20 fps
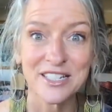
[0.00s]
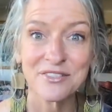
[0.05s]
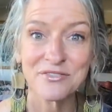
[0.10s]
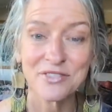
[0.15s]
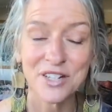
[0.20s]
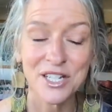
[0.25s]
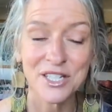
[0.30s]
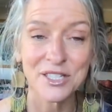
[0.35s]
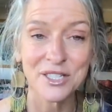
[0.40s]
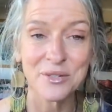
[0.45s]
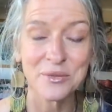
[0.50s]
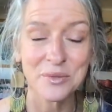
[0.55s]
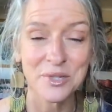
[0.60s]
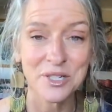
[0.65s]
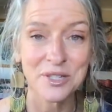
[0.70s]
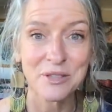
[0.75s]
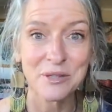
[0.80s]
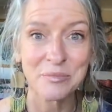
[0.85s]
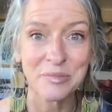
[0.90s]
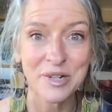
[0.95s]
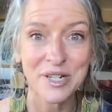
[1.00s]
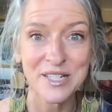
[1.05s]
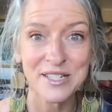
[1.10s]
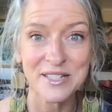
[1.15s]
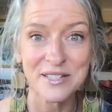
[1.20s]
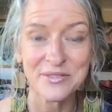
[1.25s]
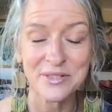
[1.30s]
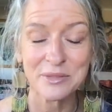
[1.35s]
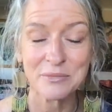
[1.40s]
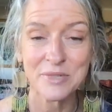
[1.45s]
frankly, worth the price
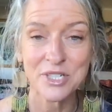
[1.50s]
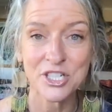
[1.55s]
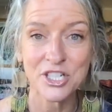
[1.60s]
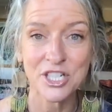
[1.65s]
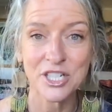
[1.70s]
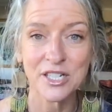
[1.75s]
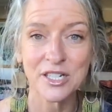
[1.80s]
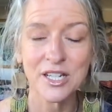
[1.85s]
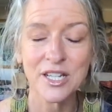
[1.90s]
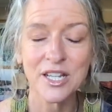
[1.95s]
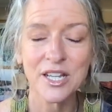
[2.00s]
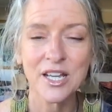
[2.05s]
of admission.